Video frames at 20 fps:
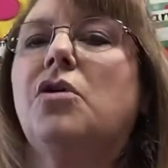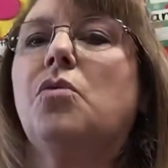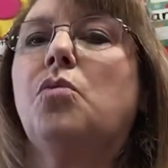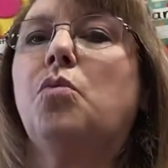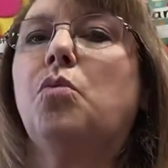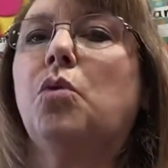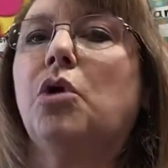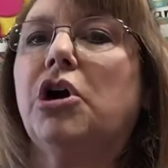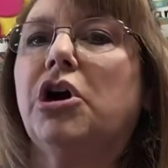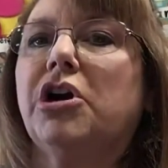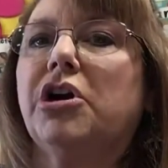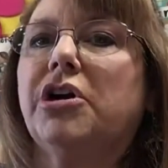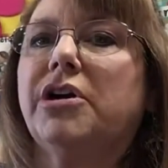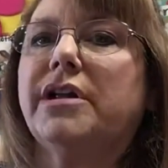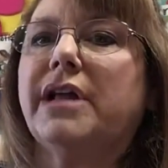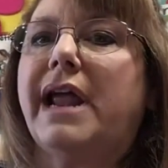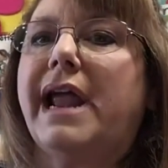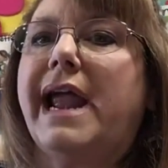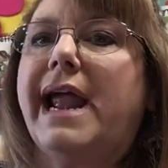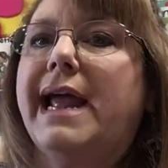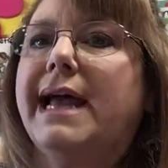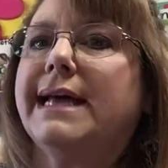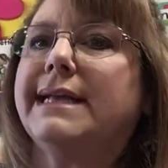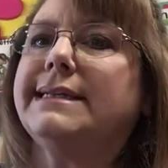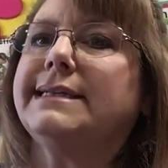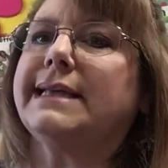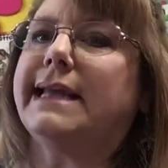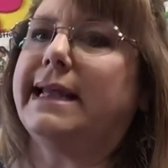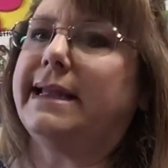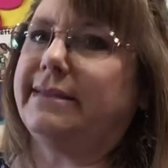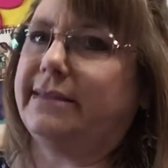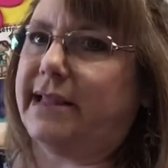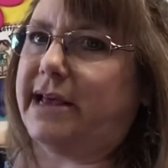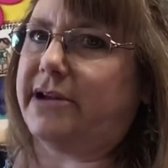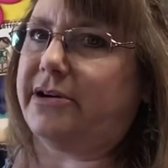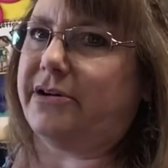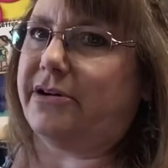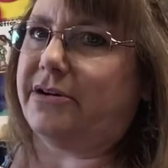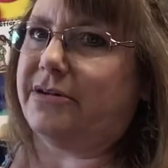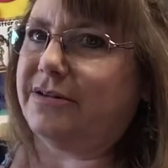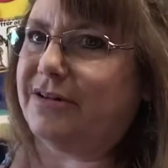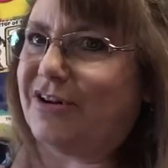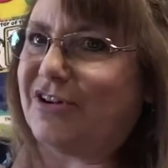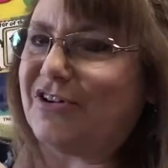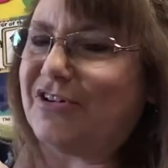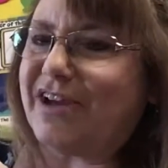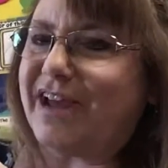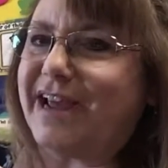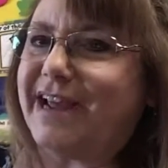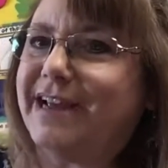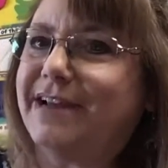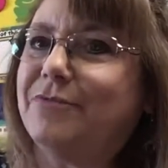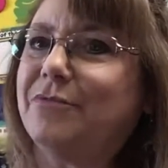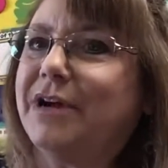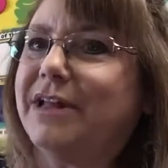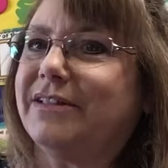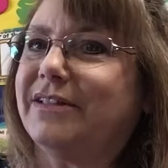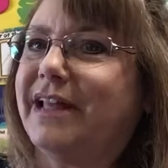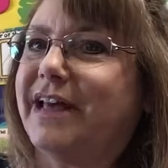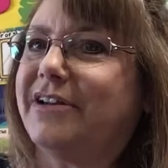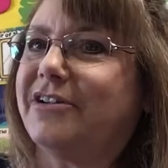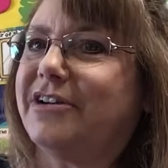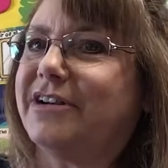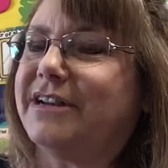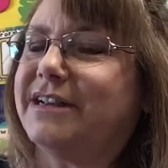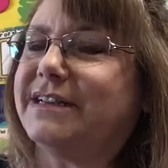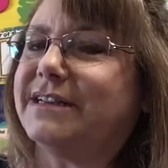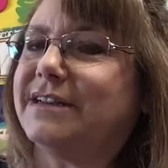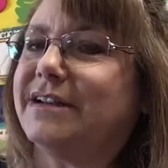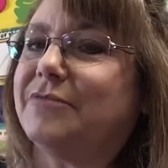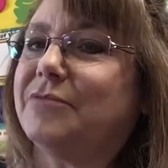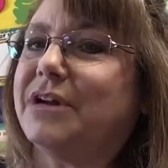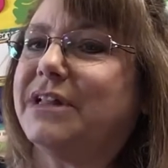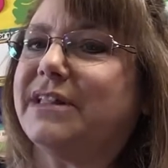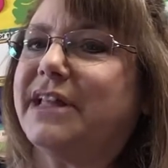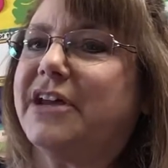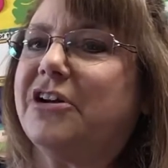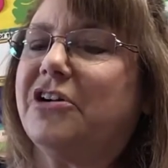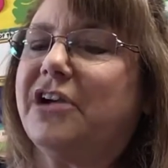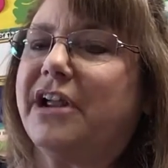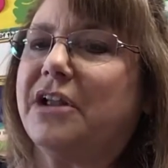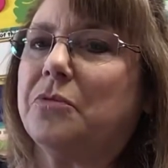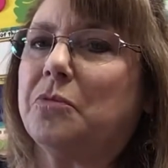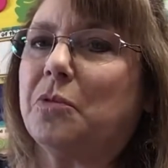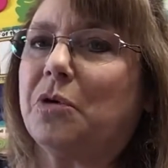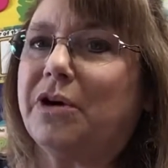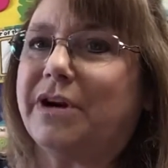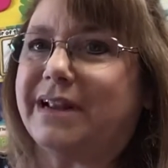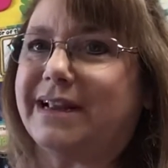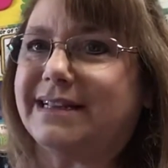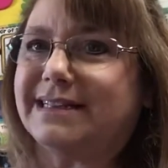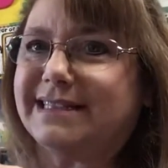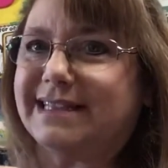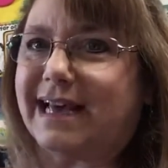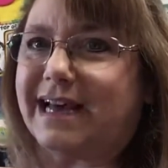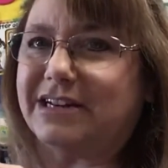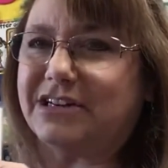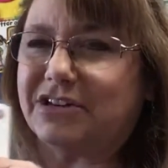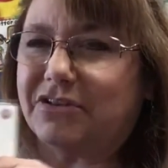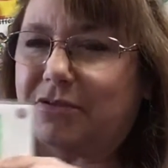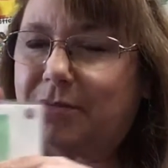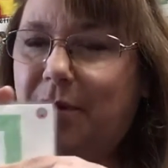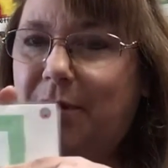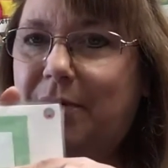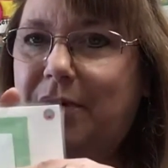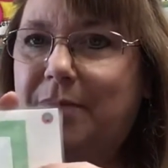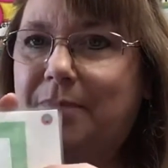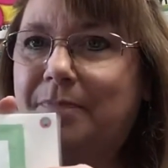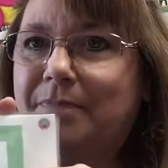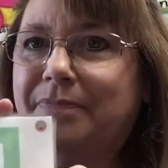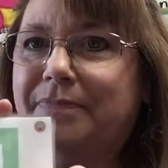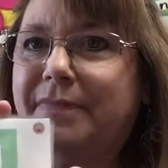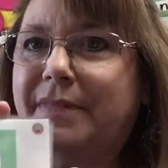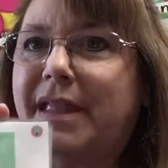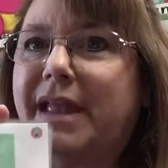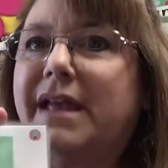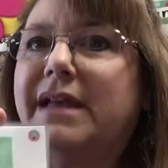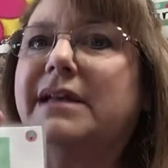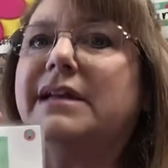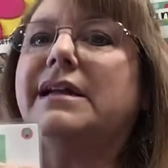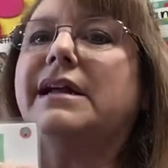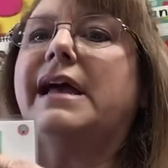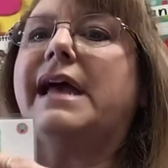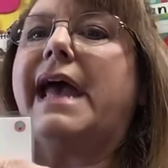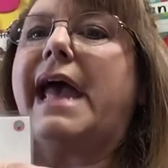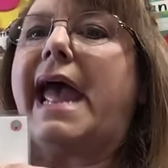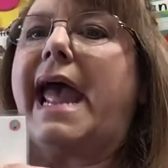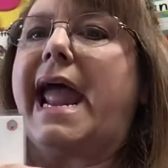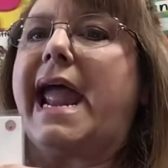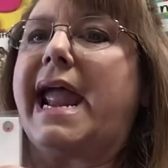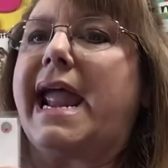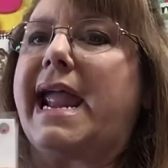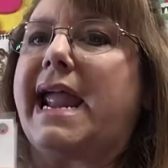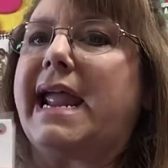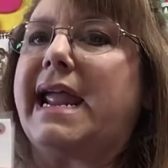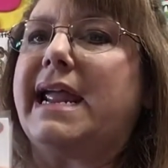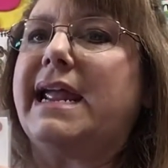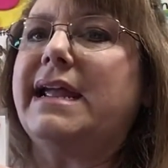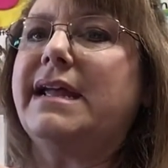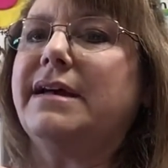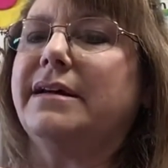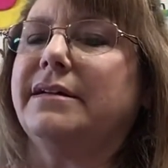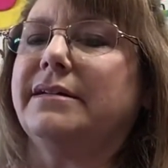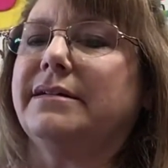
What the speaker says: word and a letter. Okay, what letter and word is that? Do you remember? A.